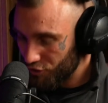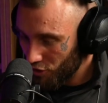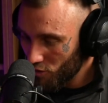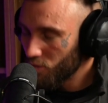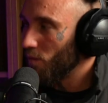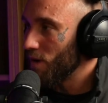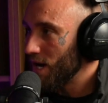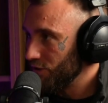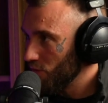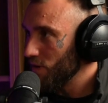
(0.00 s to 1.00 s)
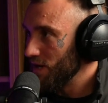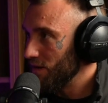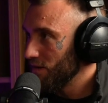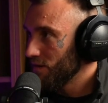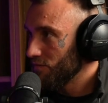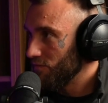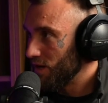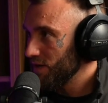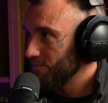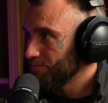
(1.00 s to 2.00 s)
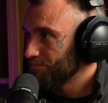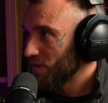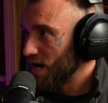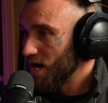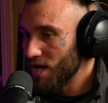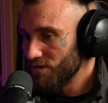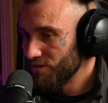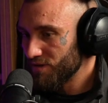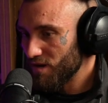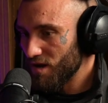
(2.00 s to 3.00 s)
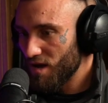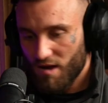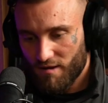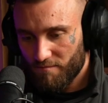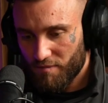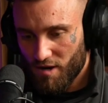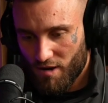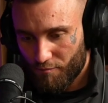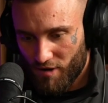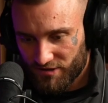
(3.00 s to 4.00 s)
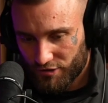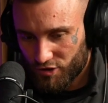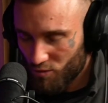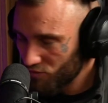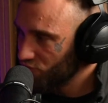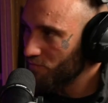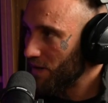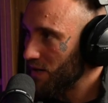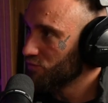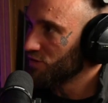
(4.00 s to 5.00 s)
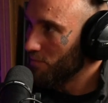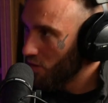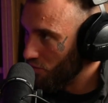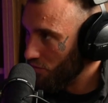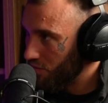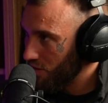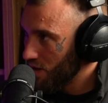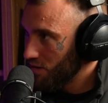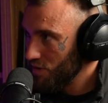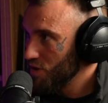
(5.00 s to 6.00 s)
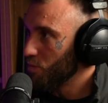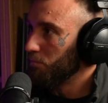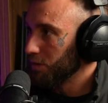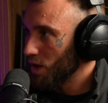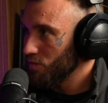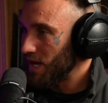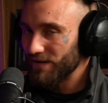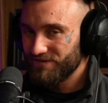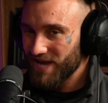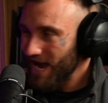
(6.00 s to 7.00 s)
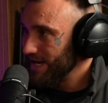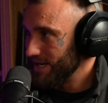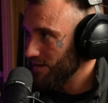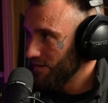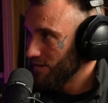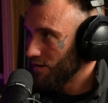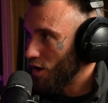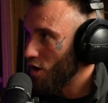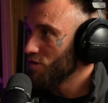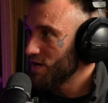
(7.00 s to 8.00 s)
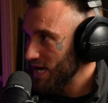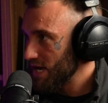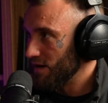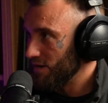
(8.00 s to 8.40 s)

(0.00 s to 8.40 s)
To do what we're doing, right? And at a price of £200 a month, when you would blow that a day on gear,